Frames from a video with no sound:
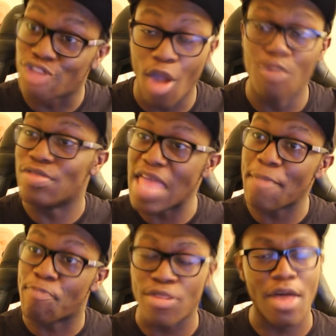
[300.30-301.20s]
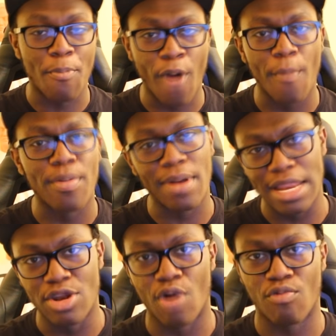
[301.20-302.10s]
They're probably
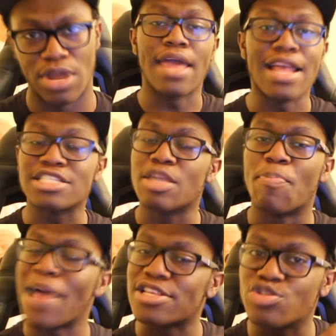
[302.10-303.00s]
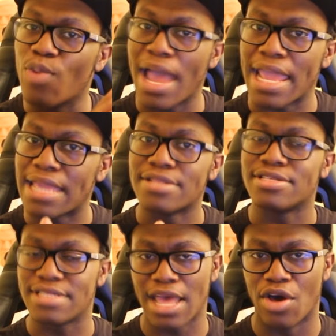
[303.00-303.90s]
not real. That's the best way
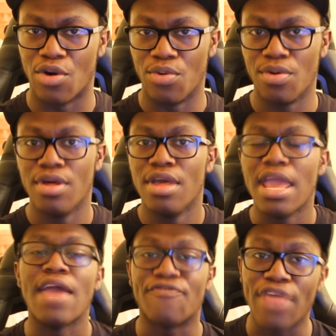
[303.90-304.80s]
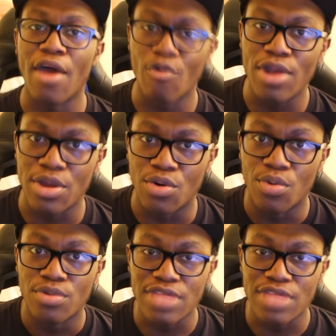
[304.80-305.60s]
to tell if they're real.